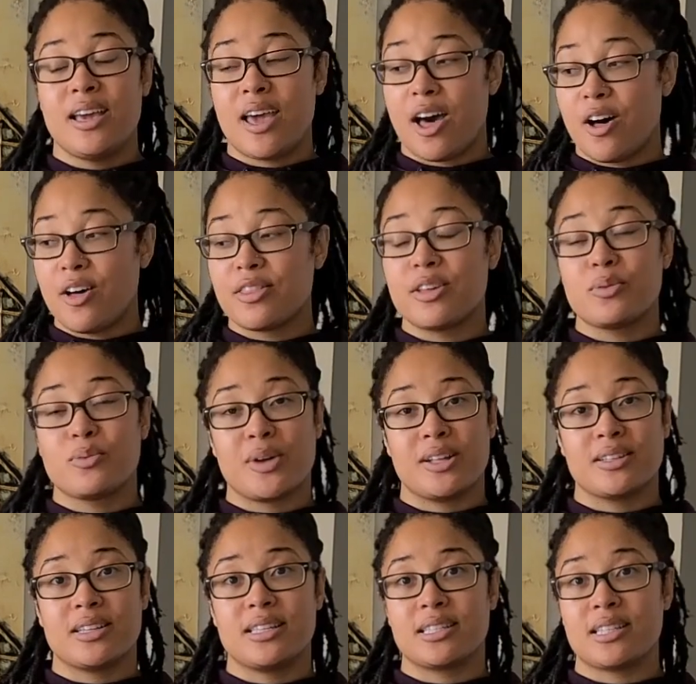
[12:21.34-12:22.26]
health and
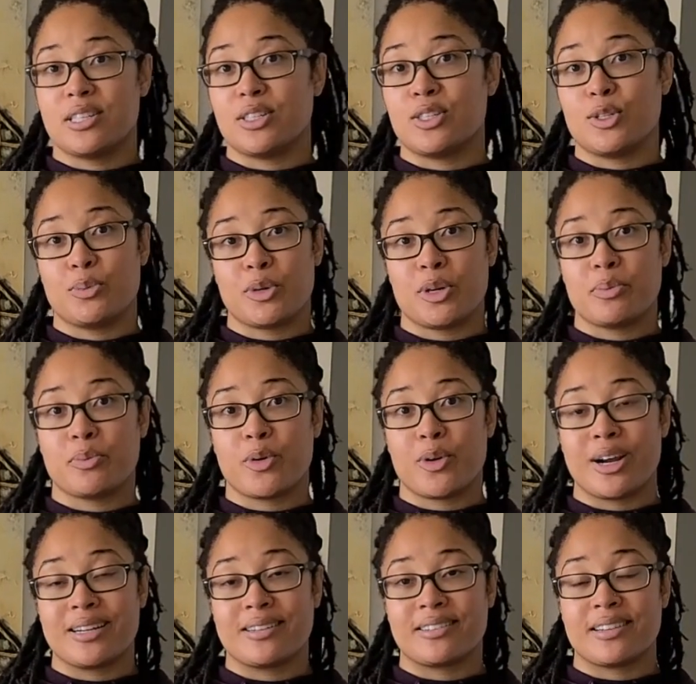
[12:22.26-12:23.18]
wellness is super
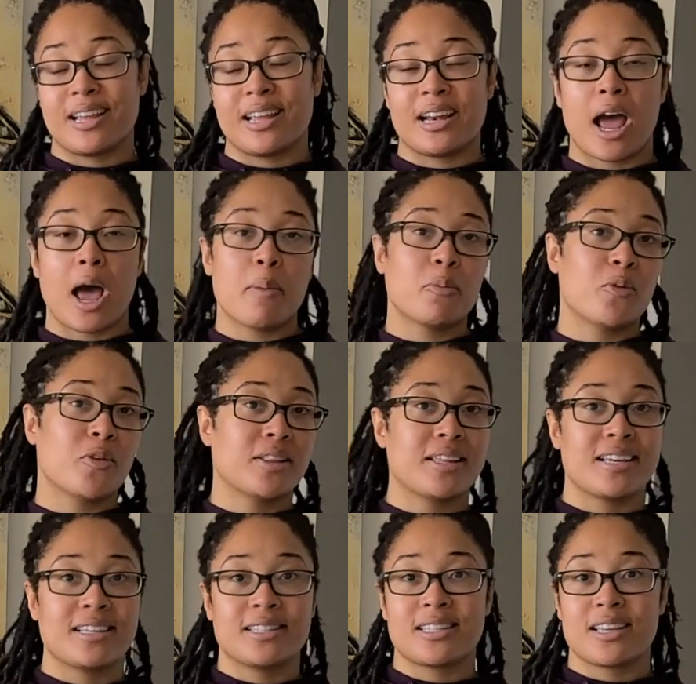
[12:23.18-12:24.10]
important, and I'm
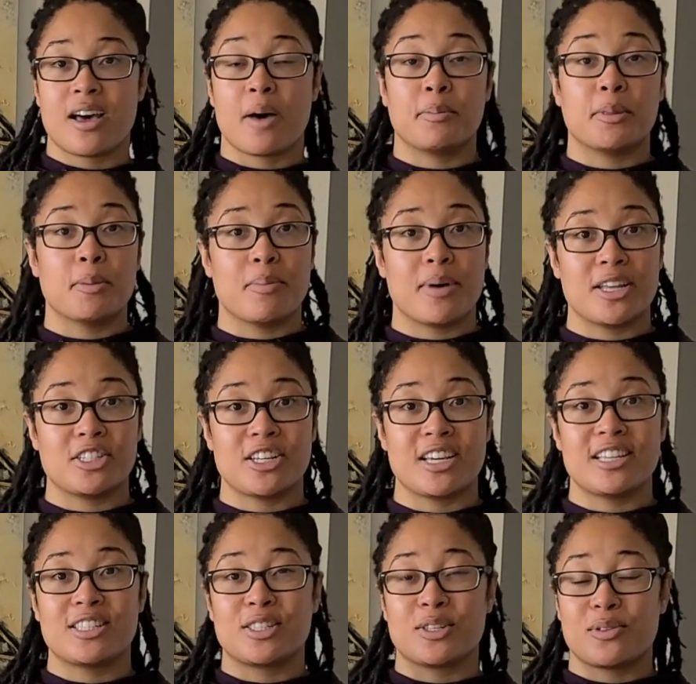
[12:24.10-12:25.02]
willing to up the
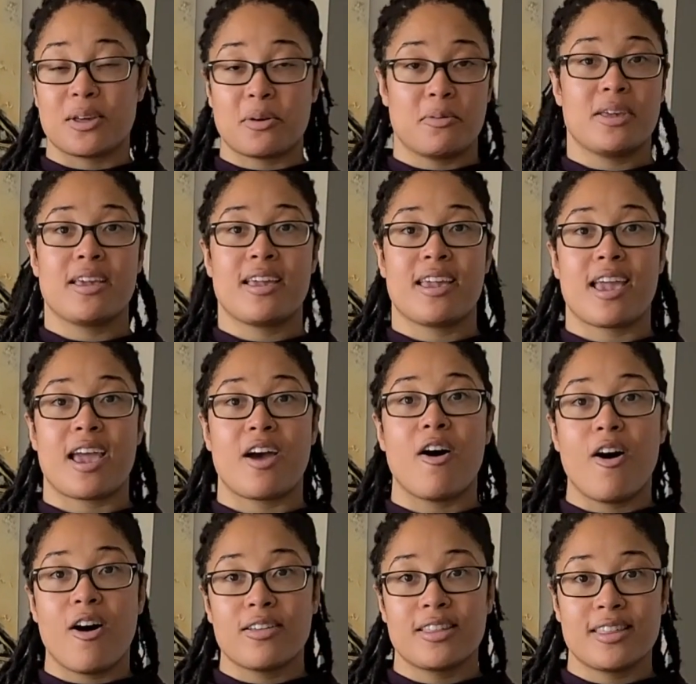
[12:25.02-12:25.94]
budget so that we can get
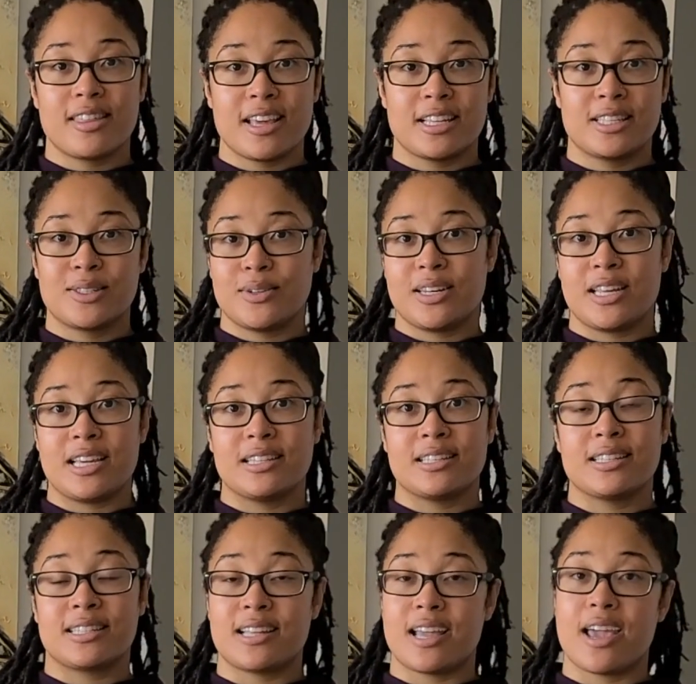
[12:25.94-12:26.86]
all the things we need
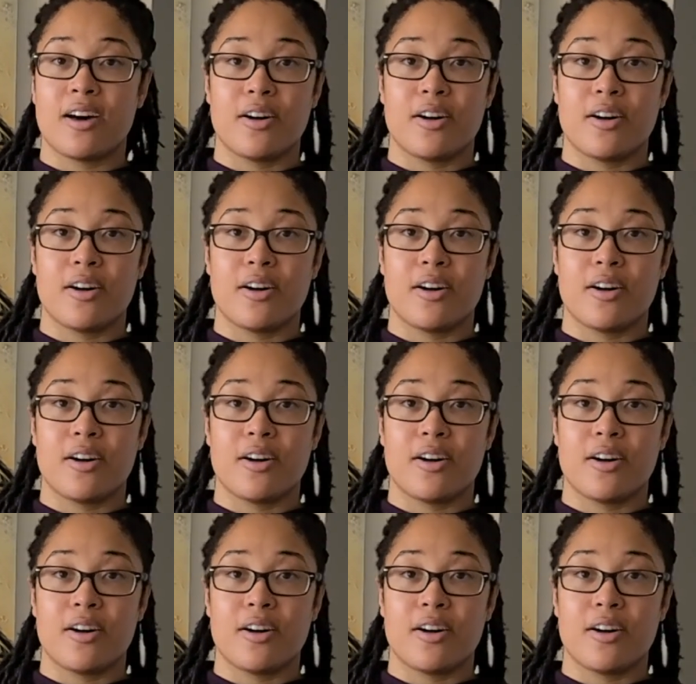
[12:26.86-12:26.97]
to stay